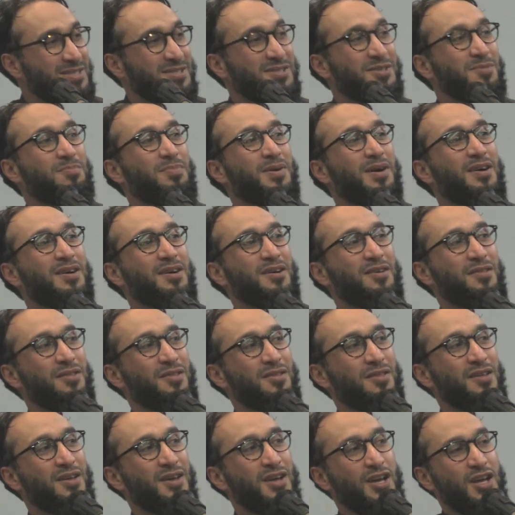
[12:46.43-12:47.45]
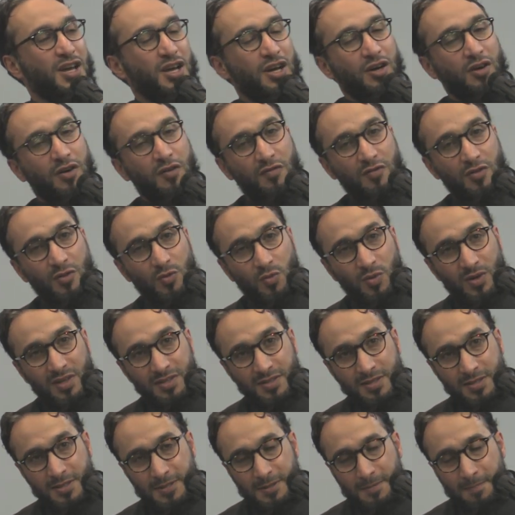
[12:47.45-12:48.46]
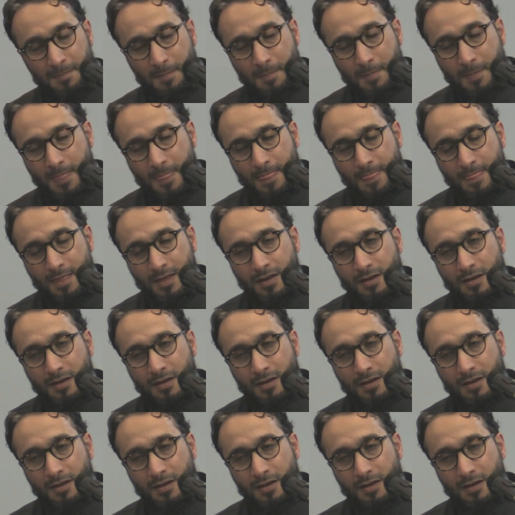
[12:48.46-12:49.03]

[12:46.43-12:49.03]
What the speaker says: It's the path of the ones